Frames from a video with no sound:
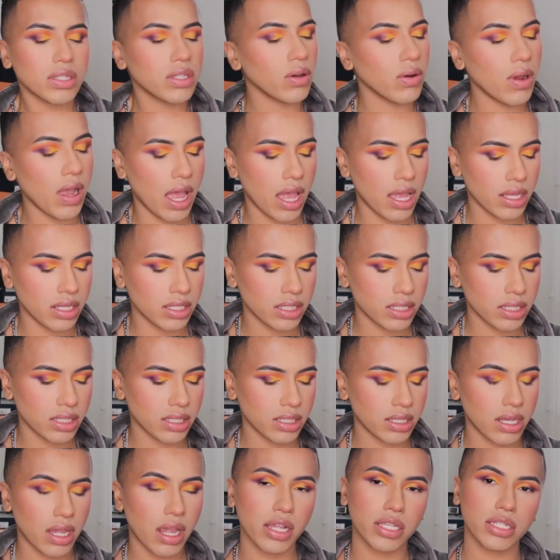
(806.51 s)
So guys,
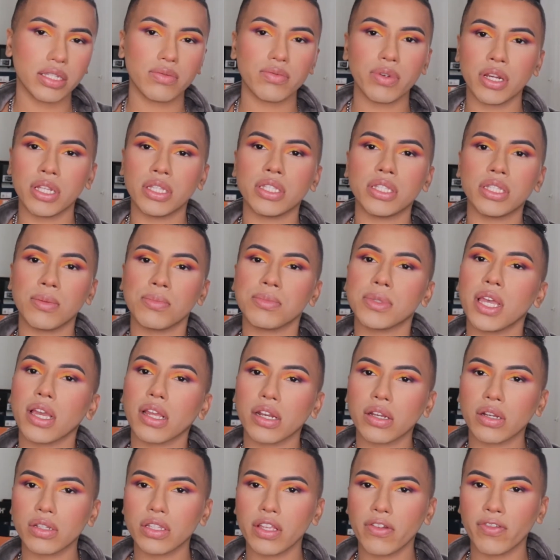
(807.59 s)
I just ran into some
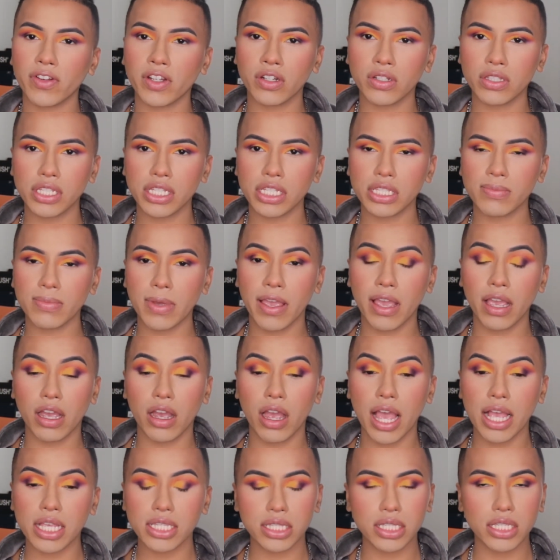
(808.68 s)
technical difficulties. My
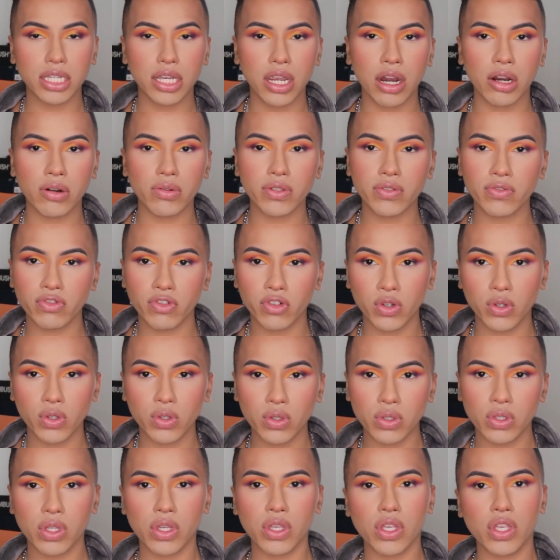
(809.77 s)
SD card was full.